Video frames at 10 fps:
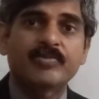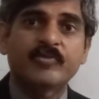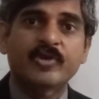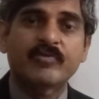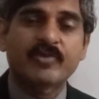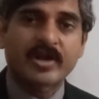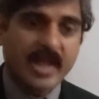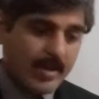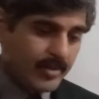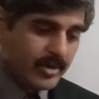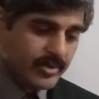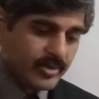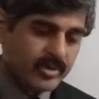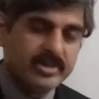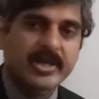For example, you
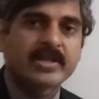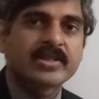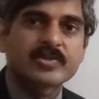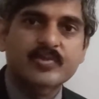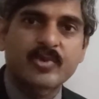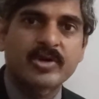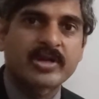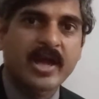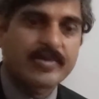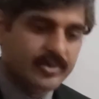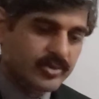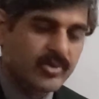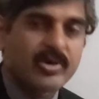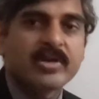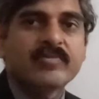could take this prototype to
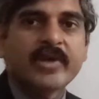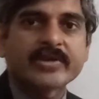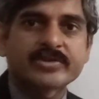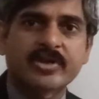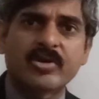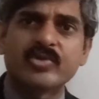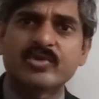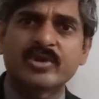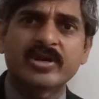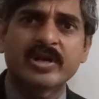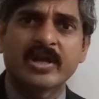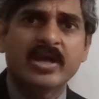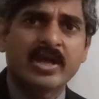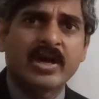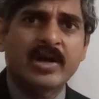your investor, or you can
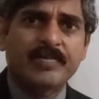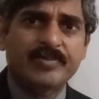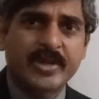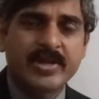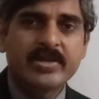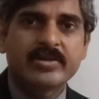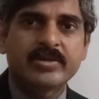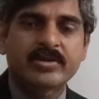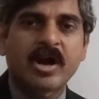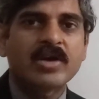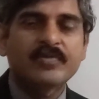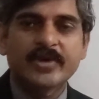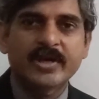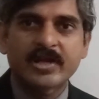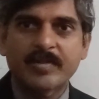be
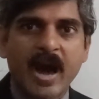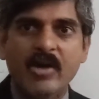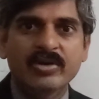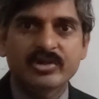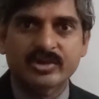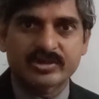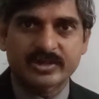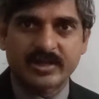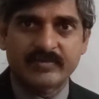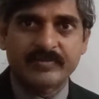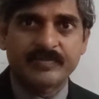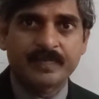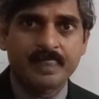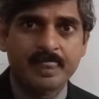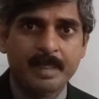confident about yourself.
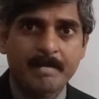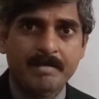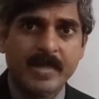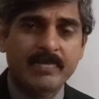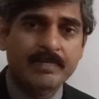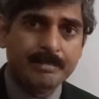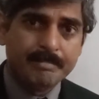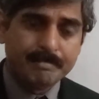And